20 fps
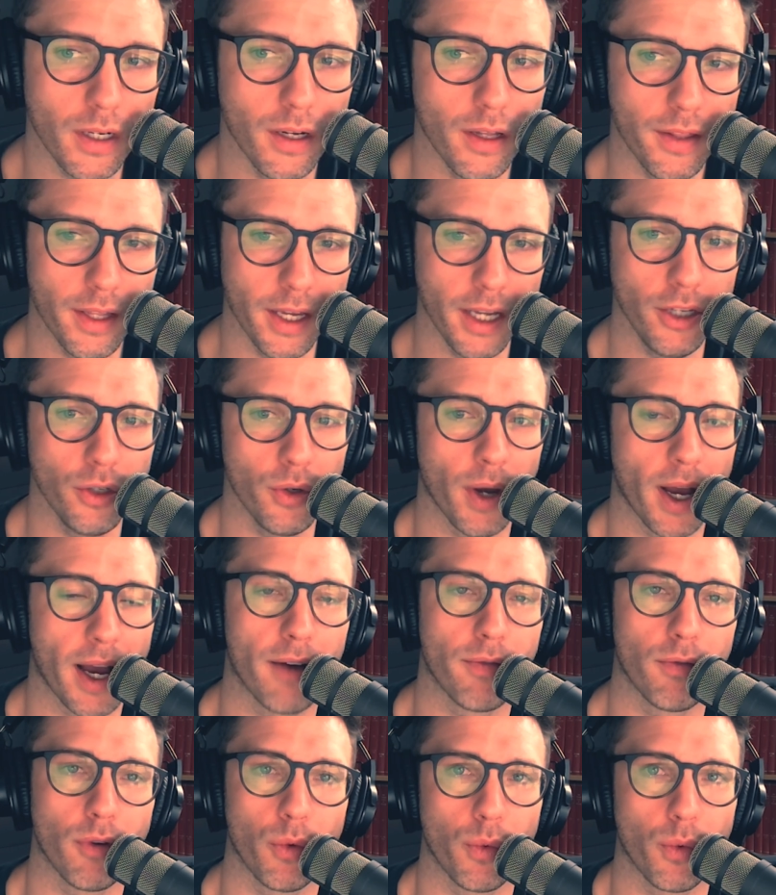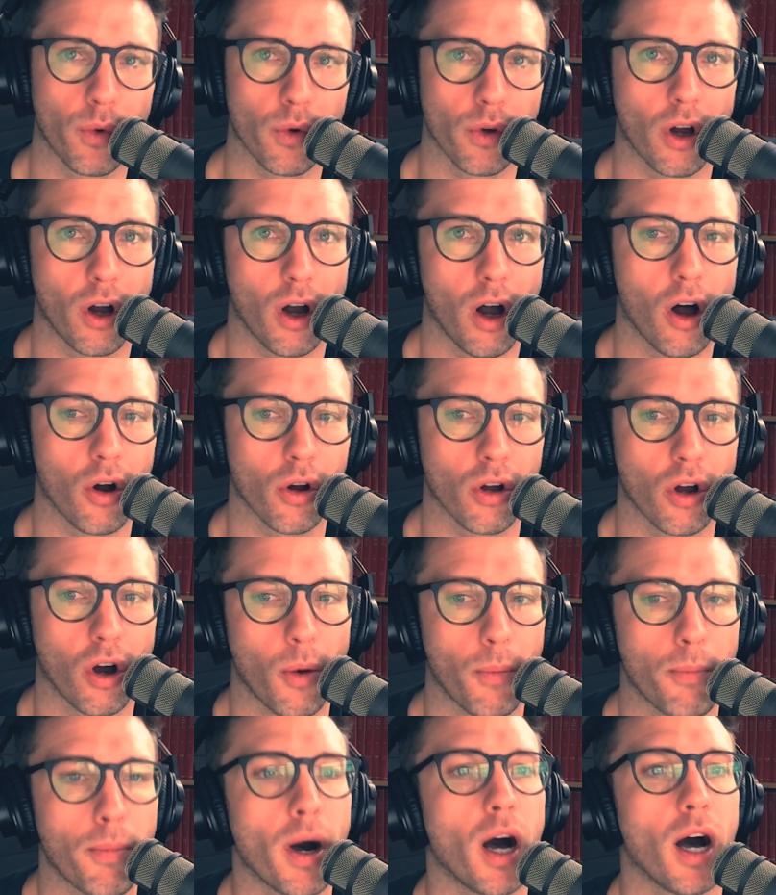Then you have what I'll
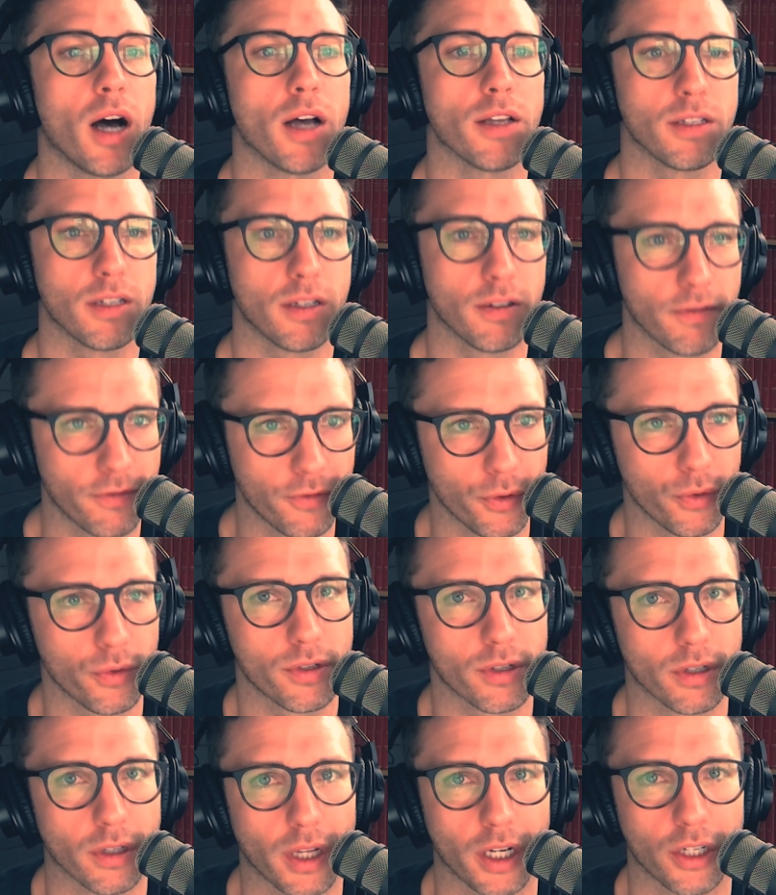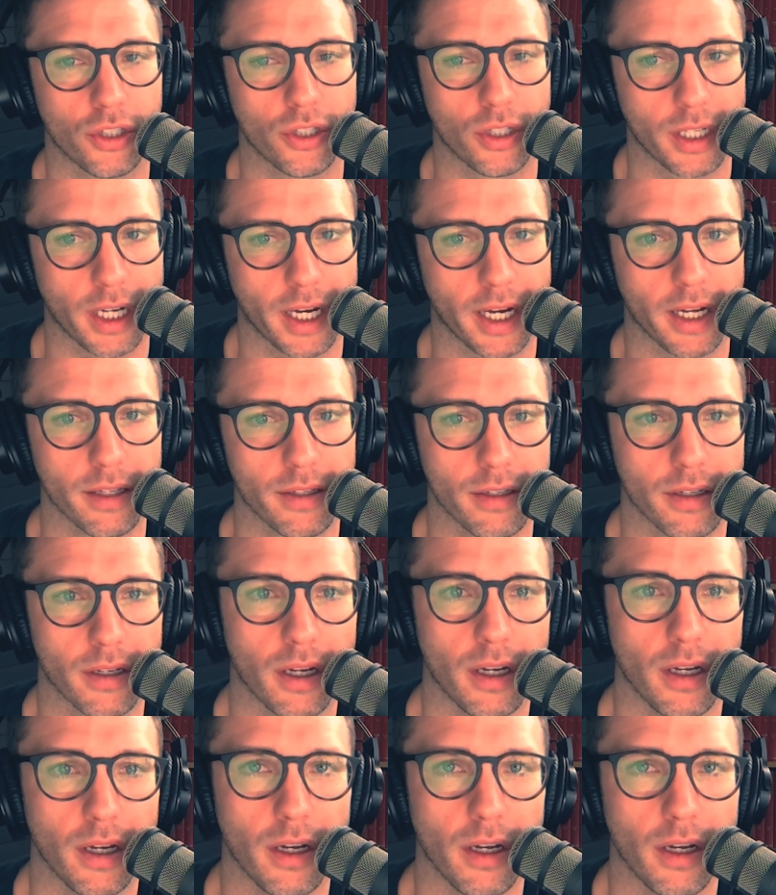call positive food selection diets.